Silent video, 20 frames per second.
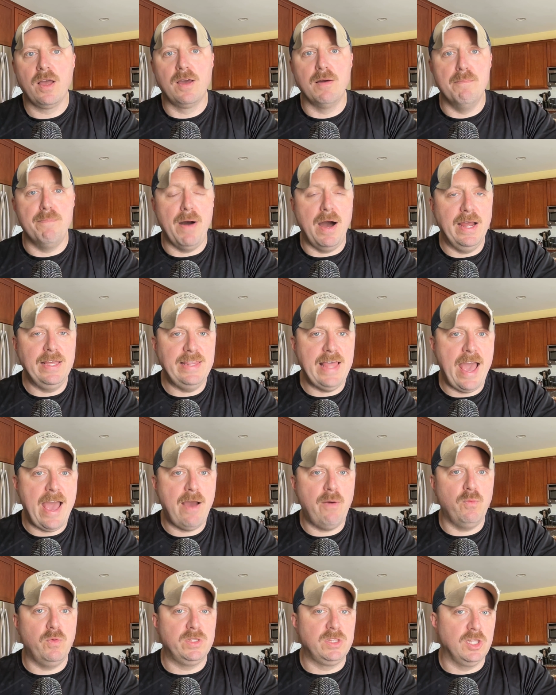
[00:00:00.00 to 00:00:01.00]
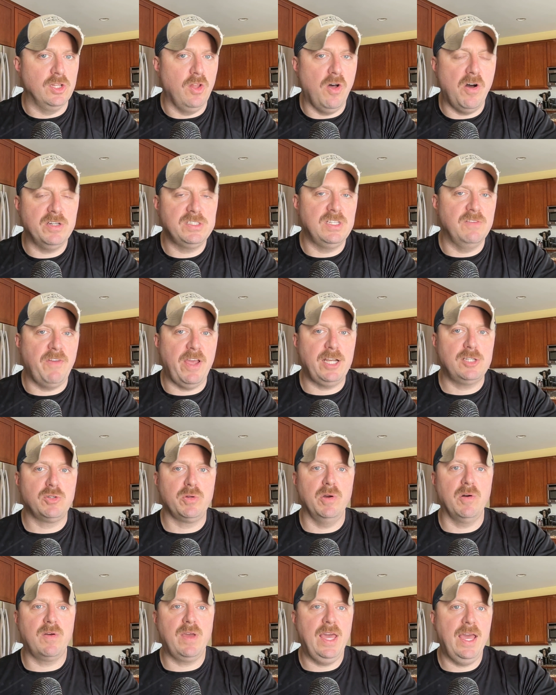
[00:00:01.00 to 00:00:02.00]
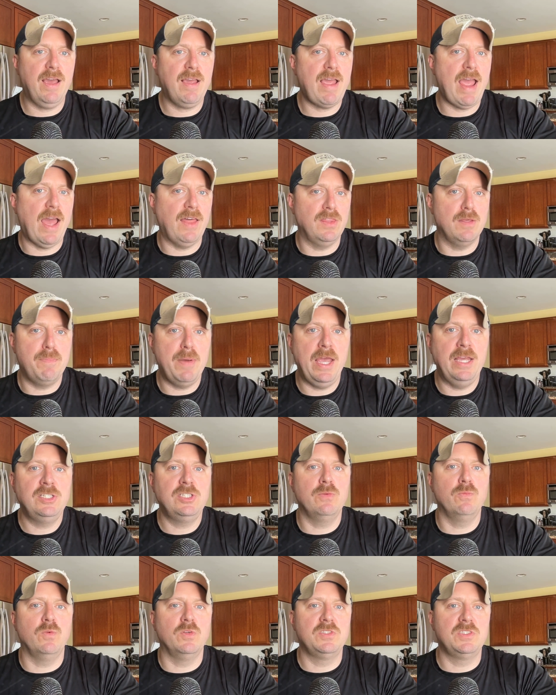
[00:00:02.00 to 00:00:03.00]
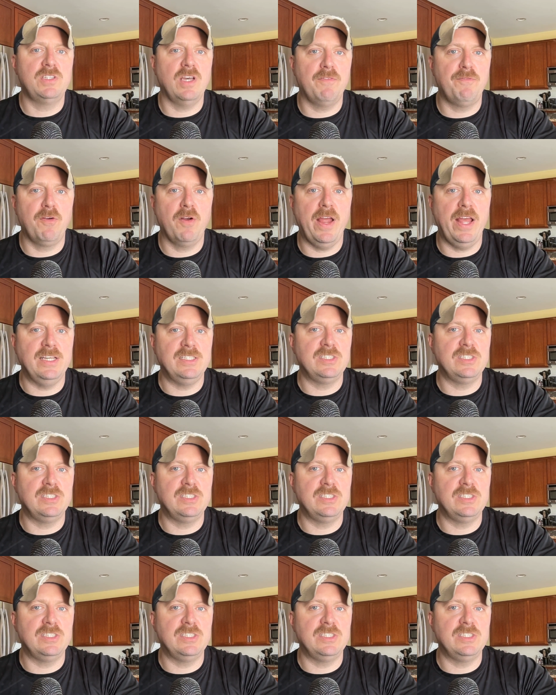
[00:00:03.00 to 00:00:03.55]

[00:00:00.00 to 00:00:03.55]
Combine that with the loss of atrial kick, and the patient will suffer a